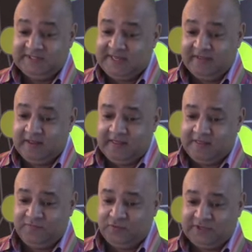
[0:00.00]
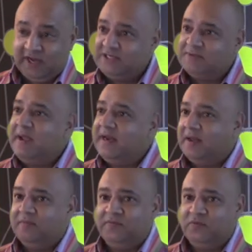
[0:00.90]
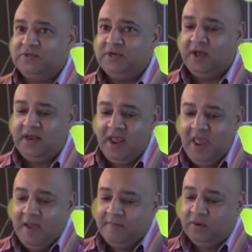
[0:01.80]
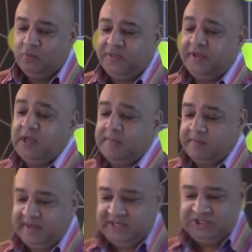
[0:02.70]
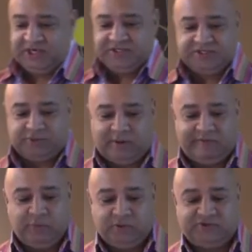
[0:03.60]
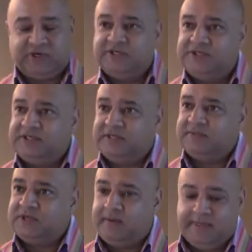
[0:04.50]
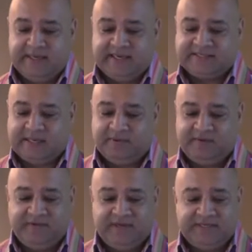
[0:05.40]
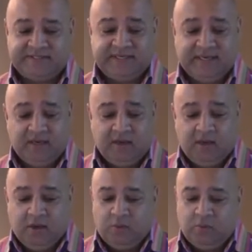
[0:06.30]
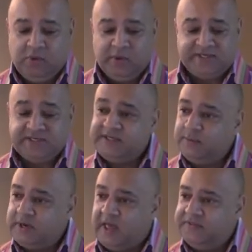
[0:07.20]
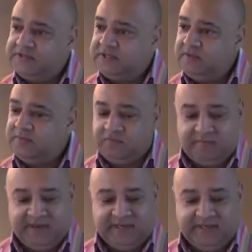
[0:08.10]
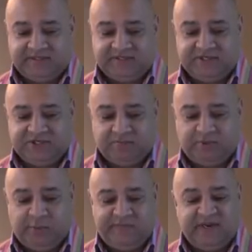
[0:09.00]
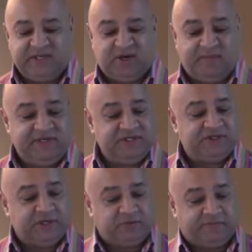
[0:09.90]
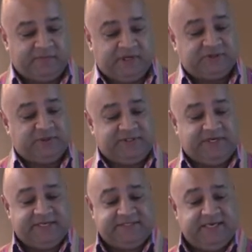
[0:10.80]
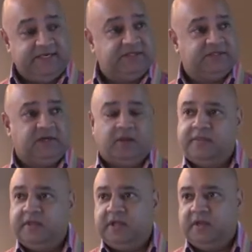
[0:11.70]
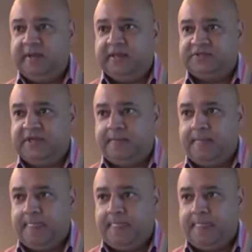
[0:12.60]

say the other 40. I just made up the 49. But we're thinking about making changes to our reward strategy sometime in the next couple of years. We'll wait and see what others do before making a decision, but we've an HR meeting scheduled for March 2018 to start thinking about it.